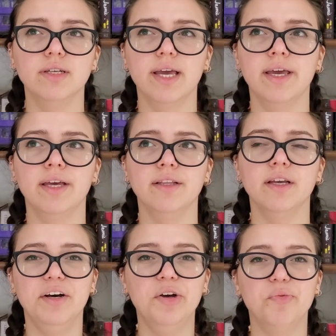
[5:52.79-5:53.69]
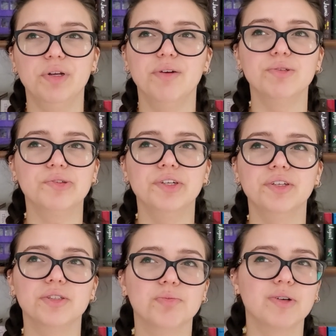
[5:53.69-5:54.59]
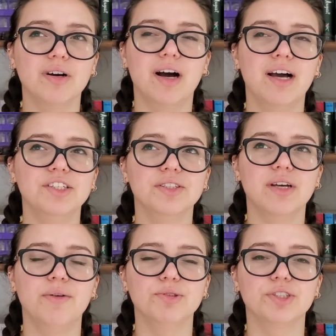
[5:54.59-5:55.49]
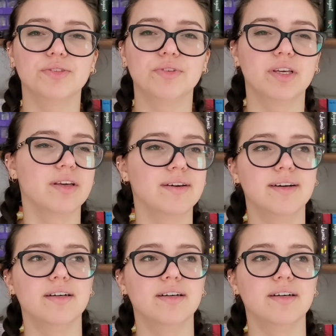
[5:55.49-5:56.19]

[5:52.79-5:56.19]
And when I was reading this book, I was just thinking,